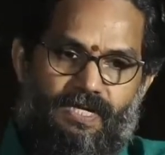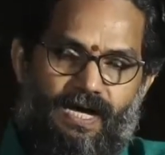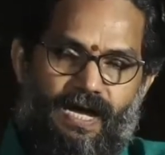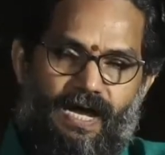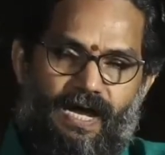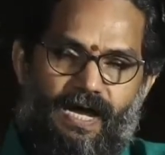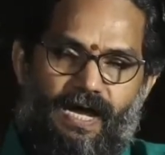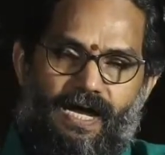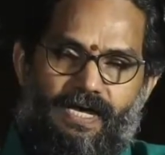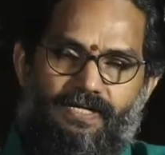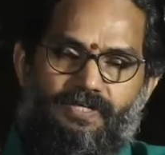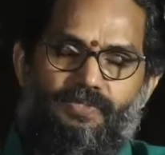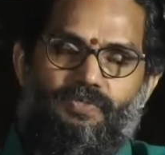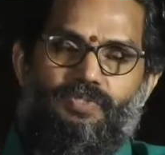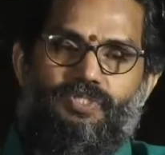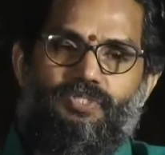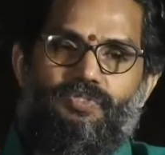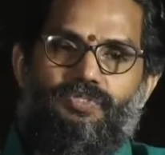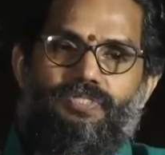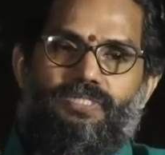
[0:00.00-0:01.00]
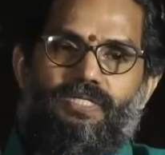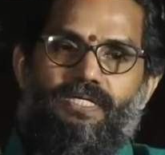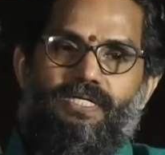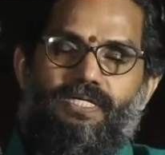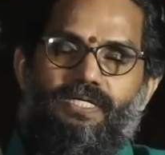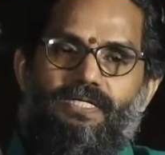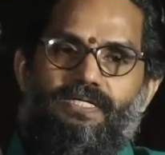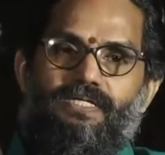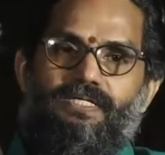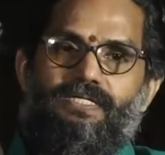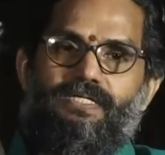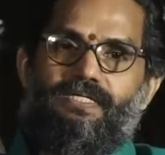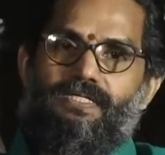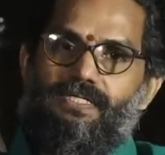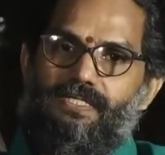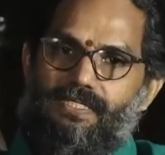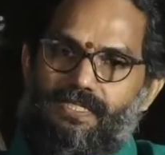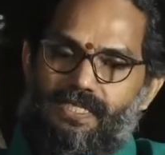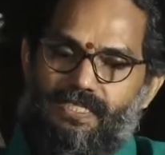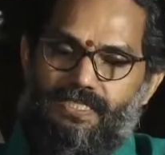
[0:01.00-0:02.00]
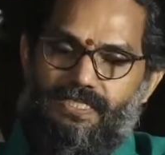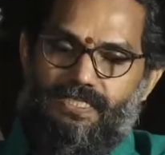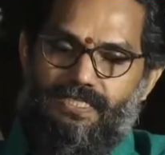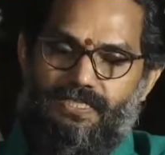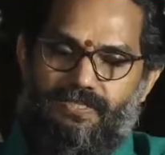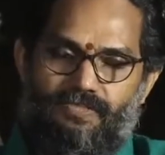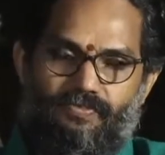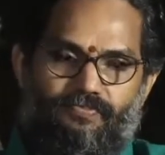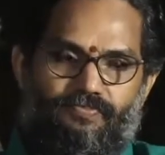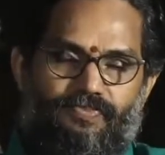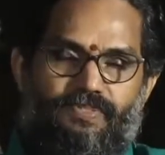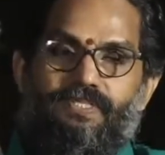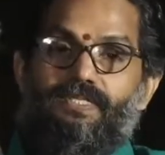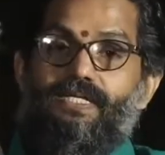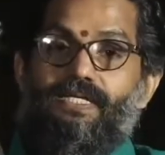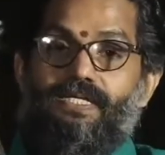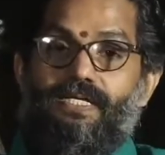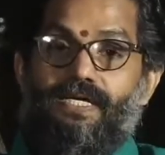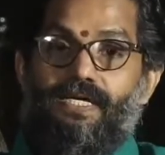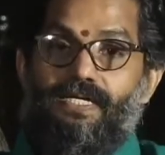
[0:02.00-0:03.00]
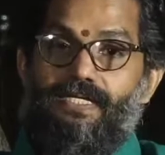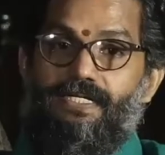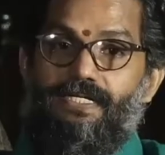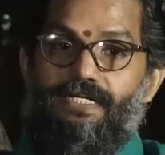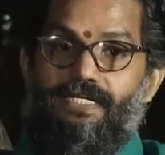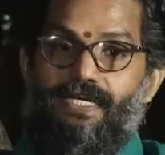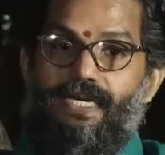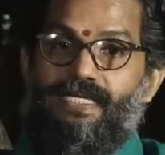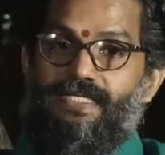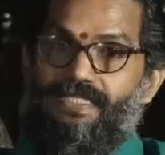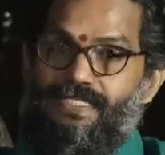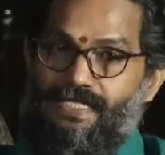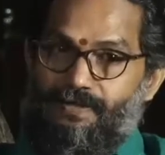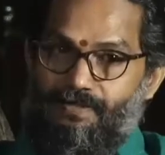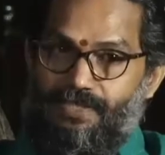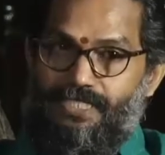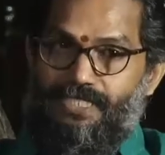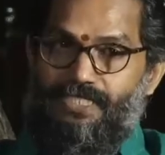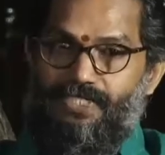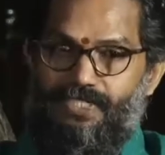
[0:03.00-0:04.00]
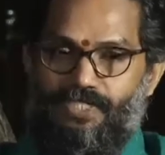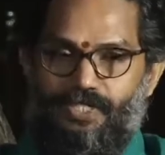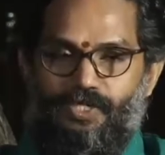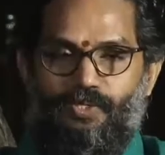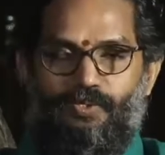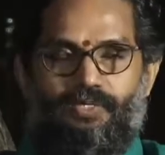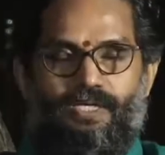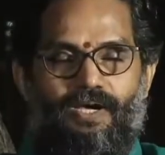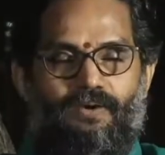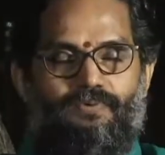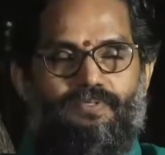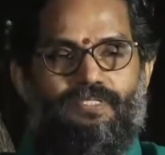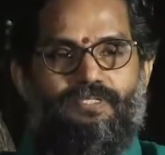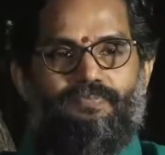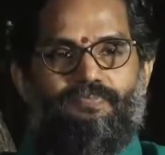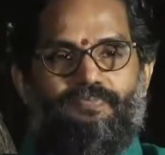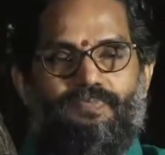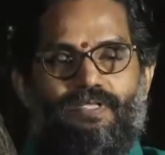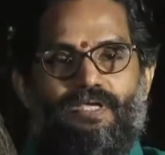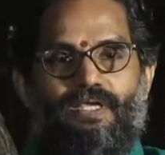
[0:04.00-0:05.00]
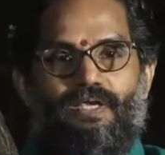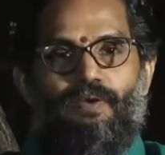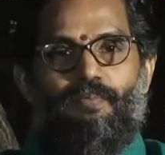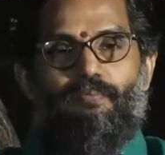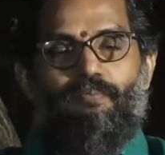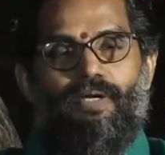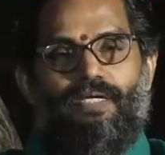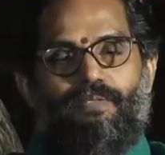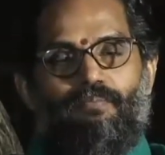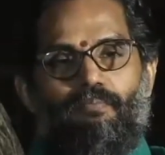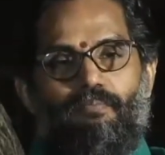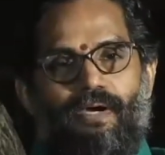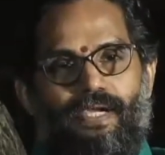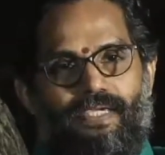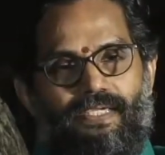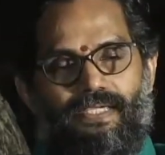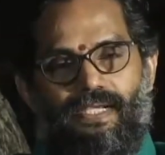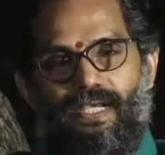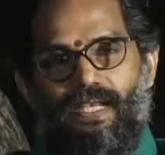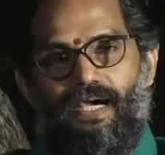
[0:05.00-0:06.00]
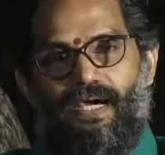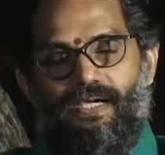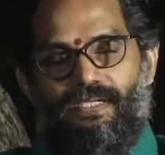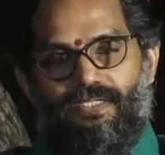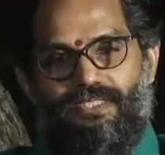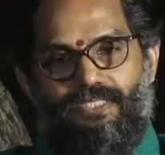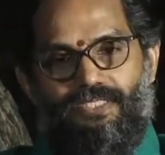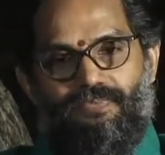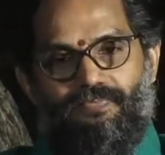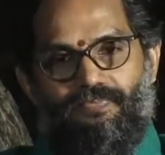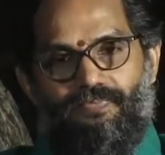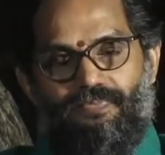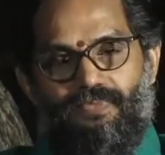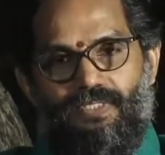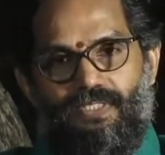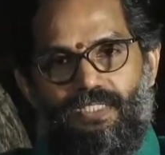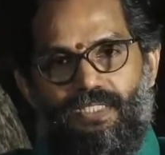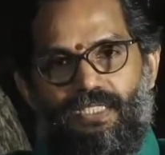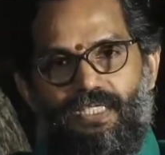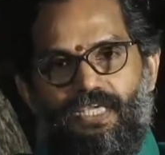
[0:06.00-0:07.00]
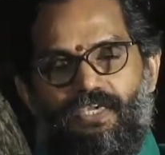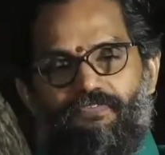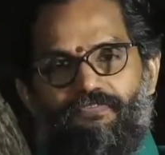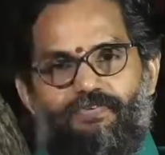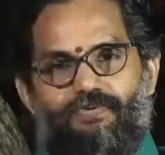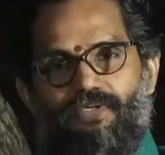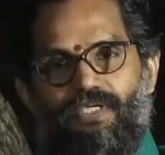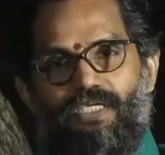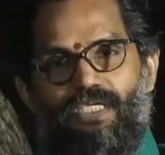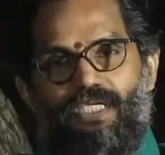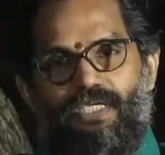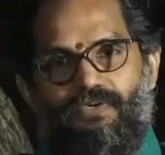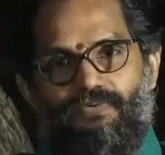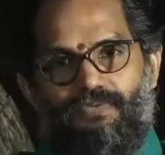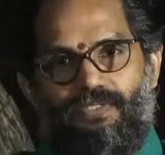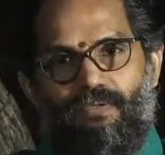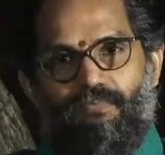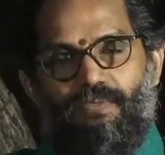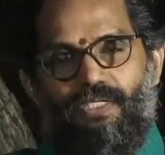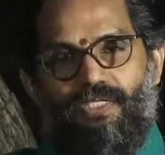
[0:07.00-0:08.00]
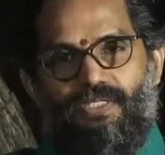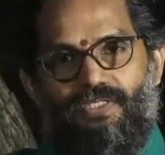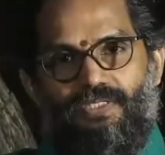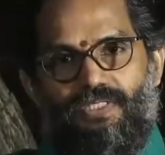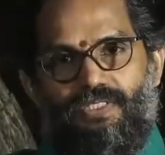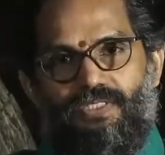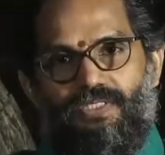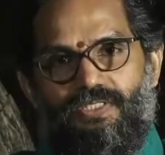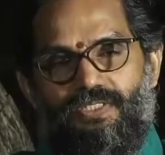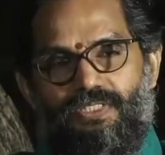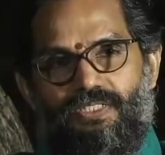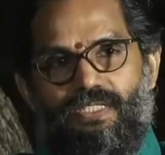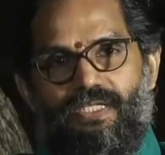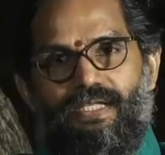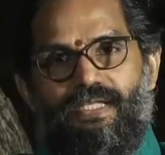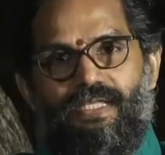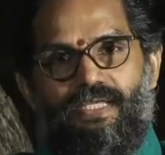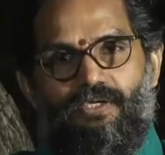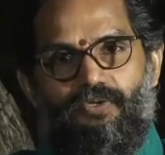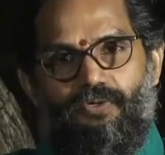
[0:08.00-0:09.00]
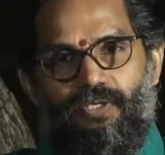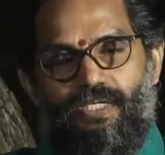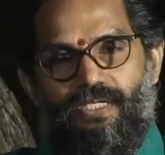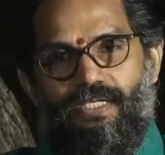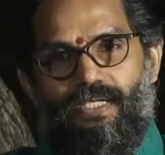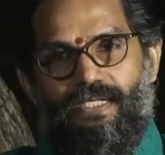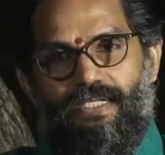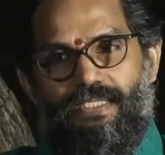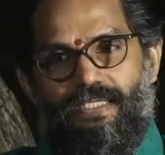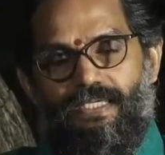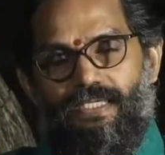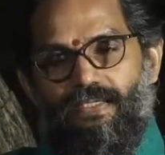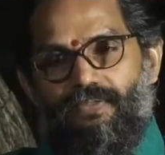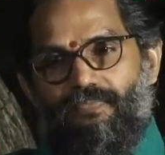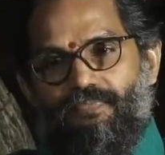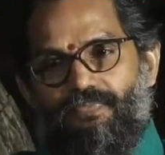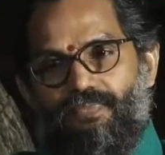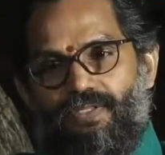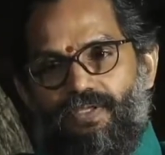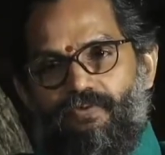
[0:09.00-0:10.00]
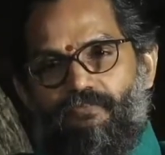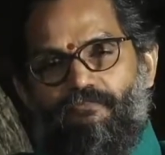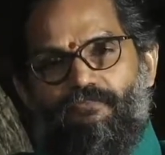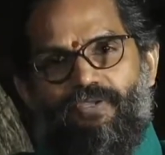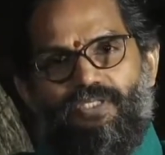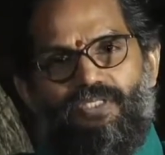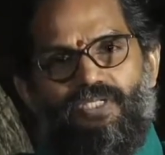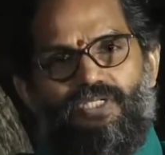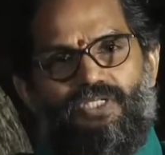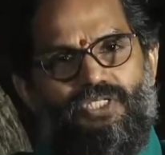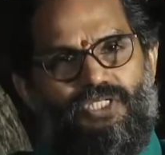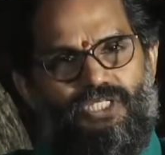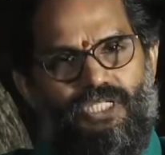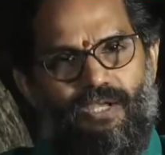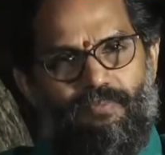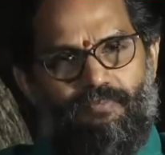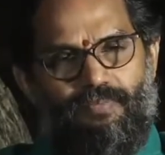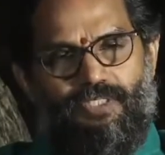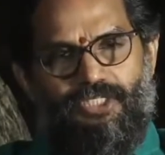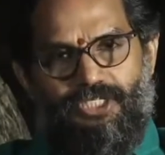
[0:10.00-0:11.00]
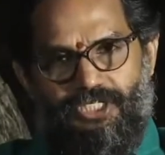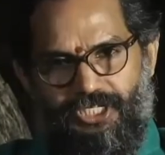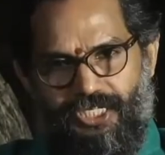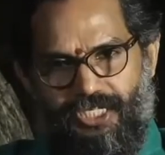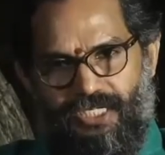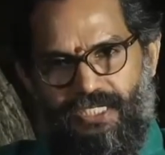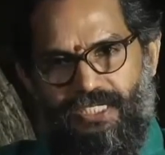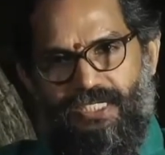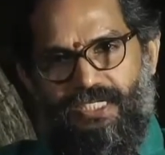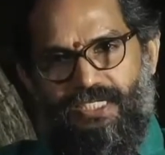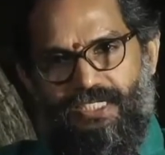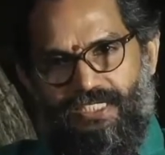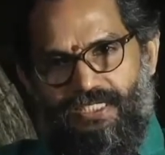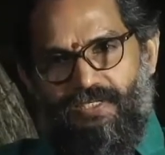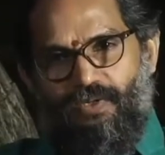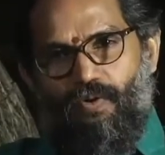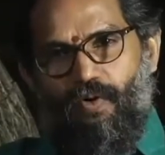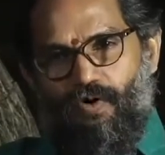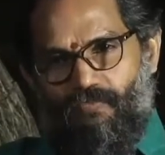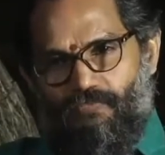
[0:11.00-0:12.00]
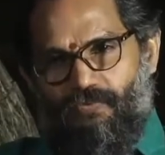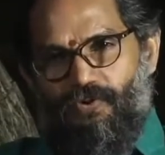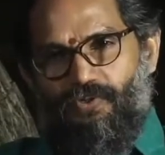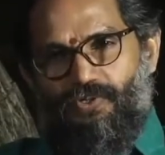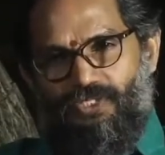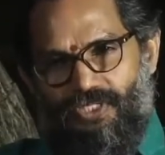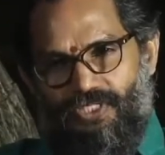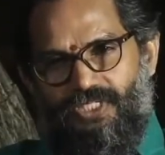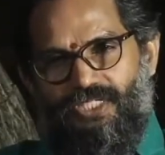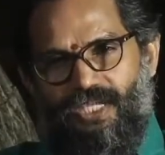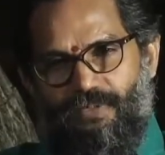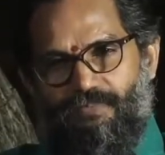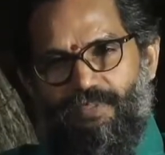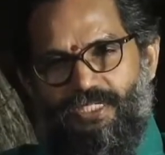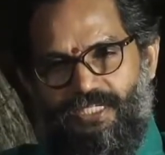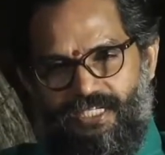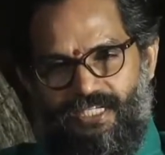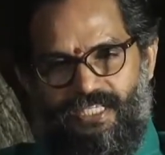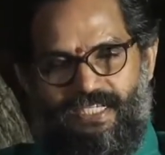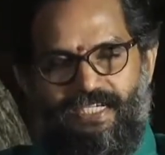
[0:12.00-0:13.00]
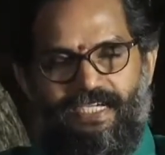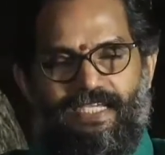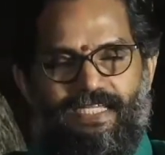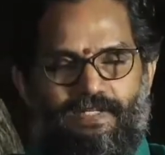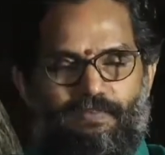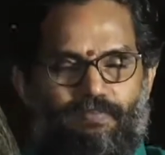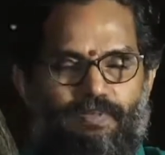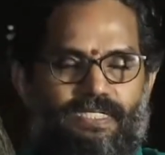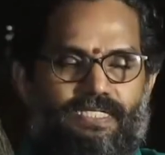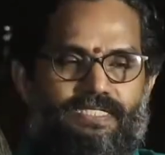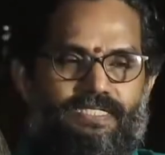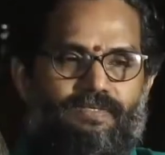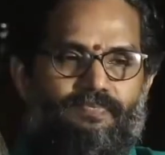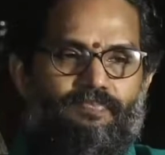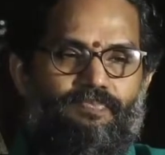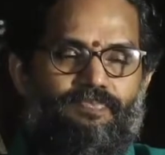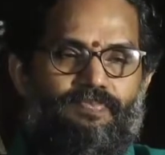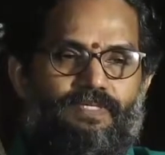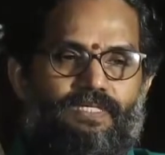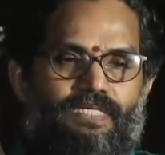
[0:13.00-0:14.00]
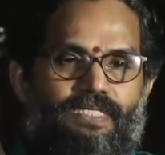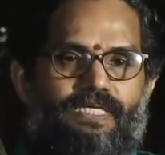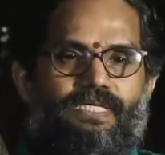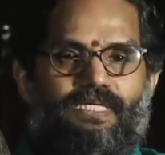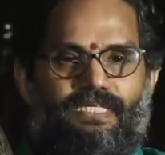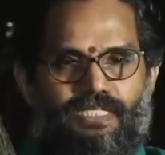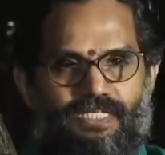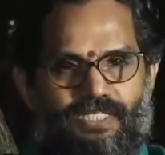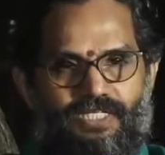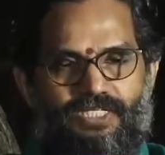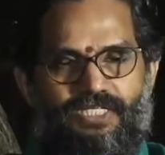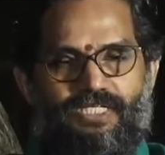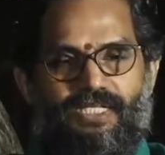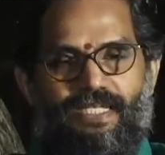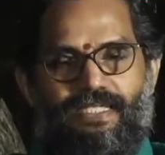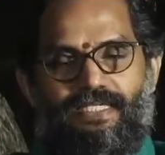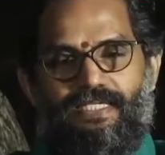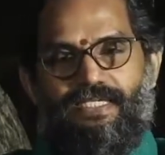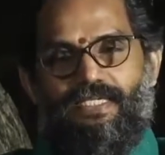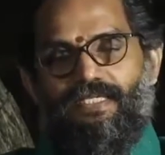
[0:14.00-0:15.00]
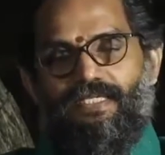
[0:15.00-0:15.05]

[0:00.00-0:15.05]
I used to say yes, there are exceptions, no doubt, but by and large, if you give the medicines regularly with some trick, of course some trick, I repeat, initially